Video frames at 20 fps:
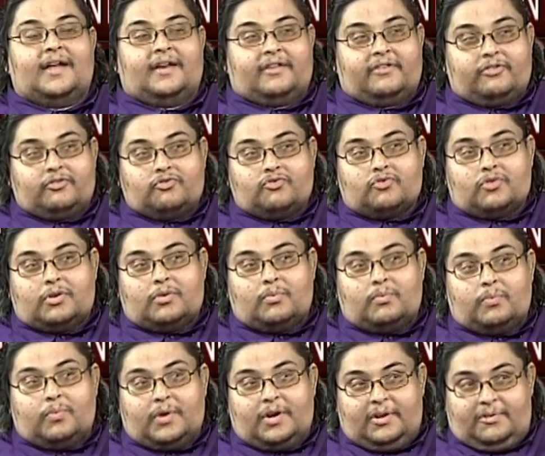is truly
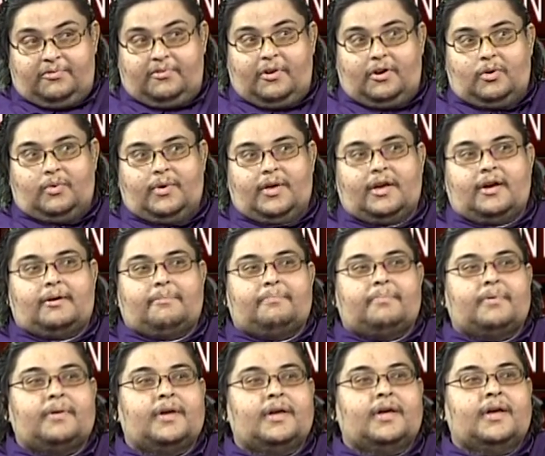worth following up.
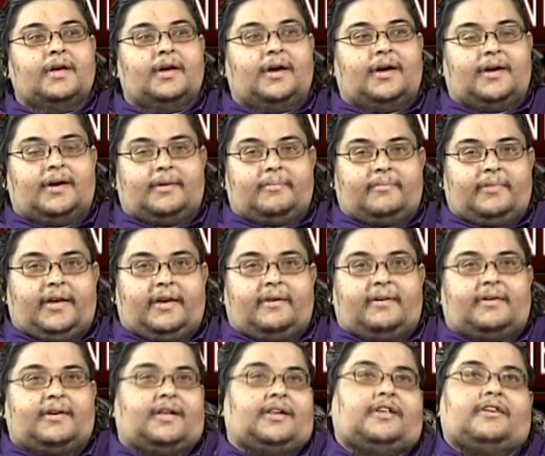
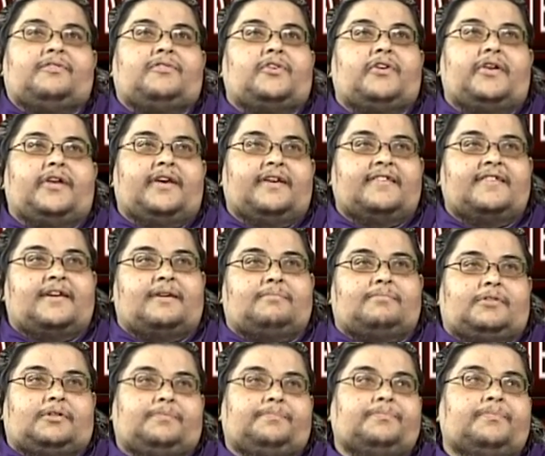Like, I'll give you an
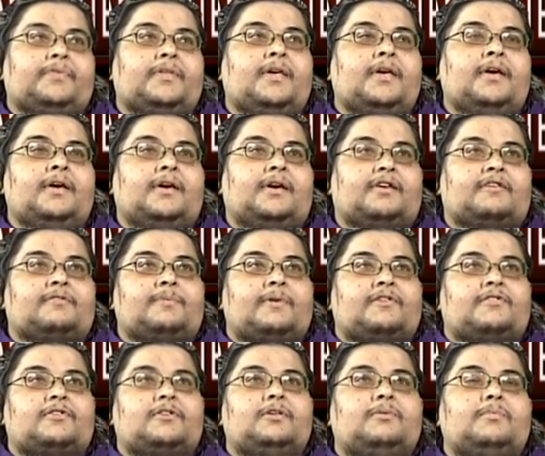example.
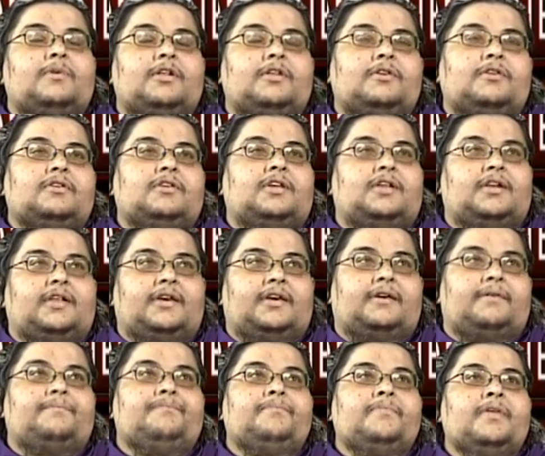Especially when you're
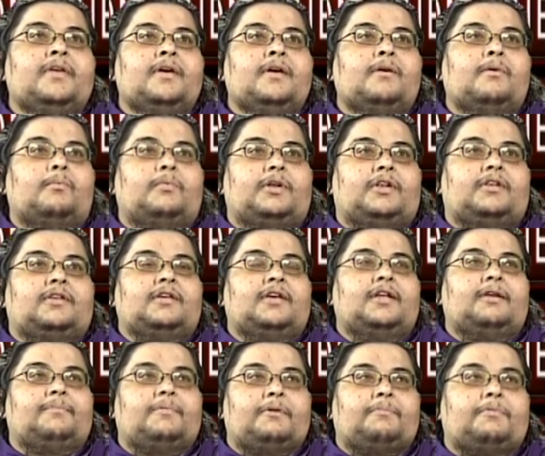dealing with
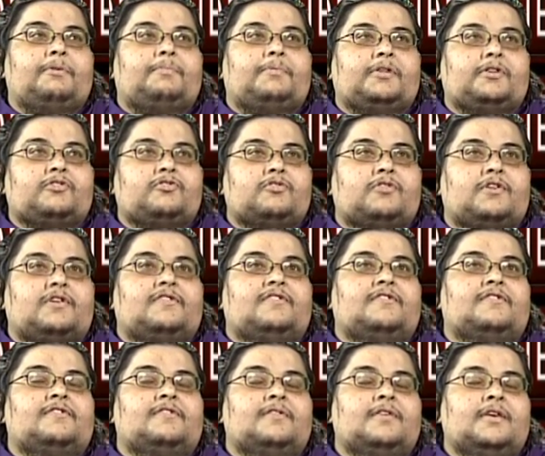helping people
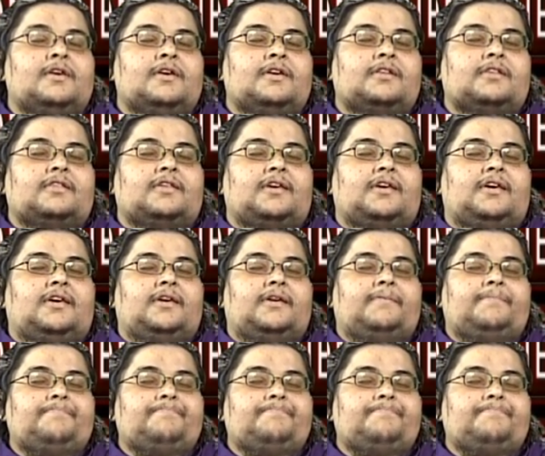trace their